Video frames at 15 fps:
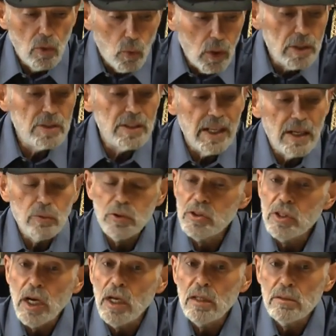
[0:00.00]
Once that was
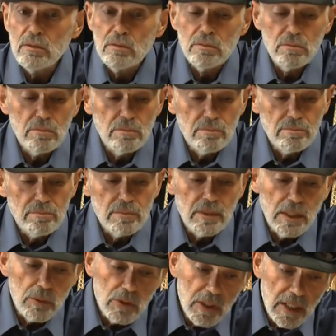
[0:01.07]
done,
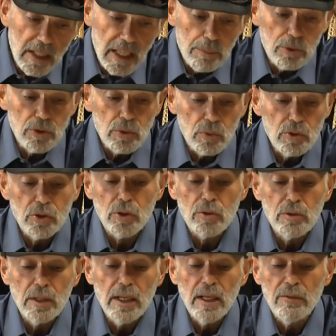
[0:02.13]
he was then able to
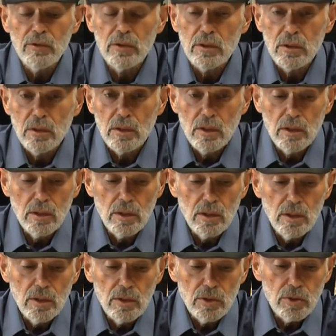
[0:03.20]
return to heaven
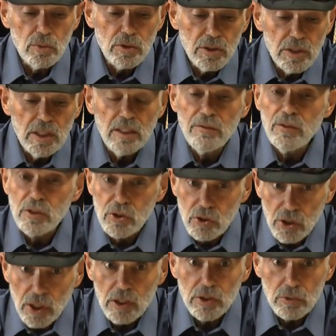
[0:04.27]
to receive his
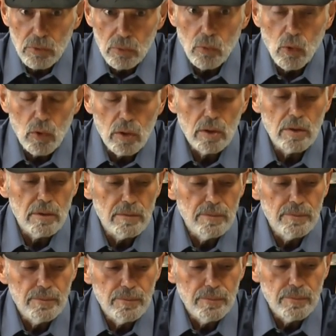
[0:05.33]
just reward.
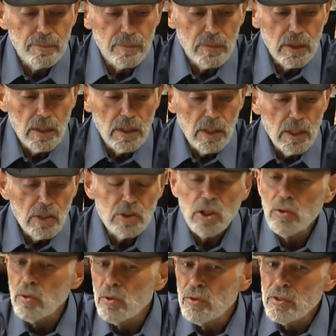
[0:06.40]

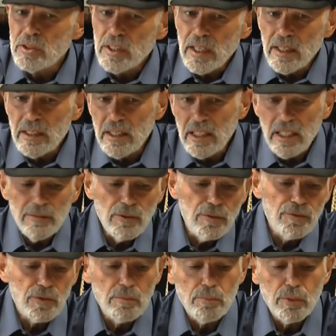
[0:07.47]
So the saying evil
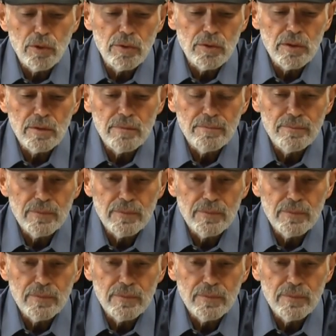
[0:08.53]
from birth